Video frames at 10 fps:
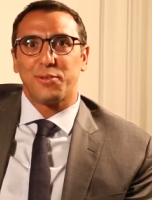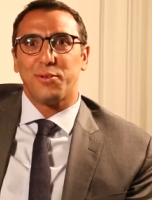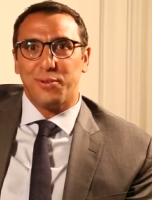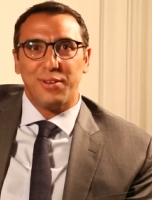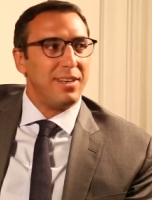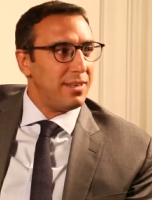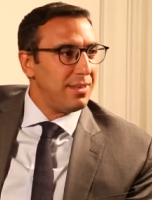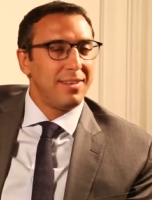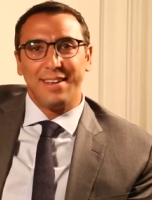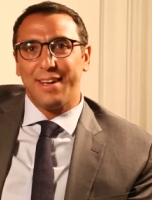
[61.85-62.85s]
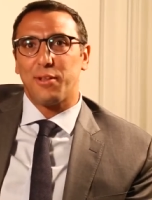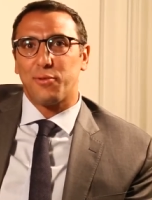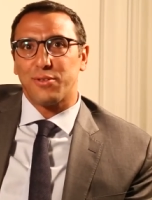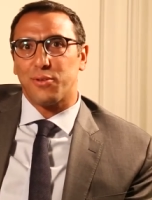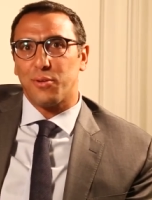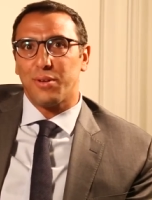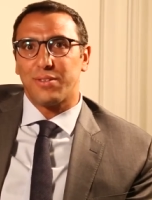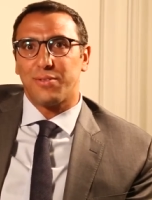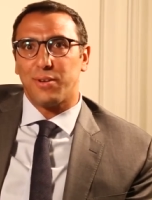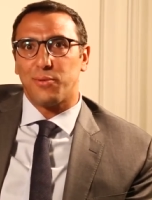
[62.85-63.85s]
So it was
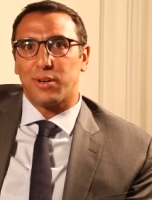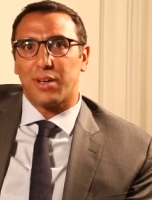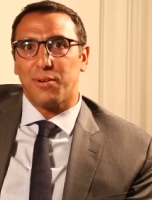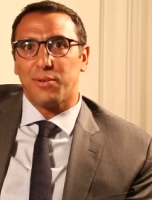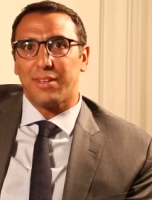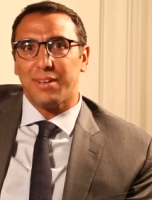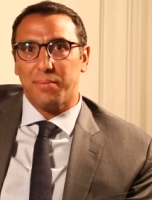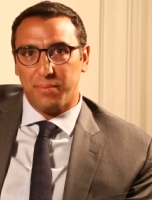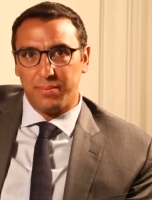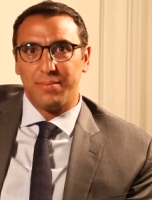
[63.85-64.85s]
always fun working with him.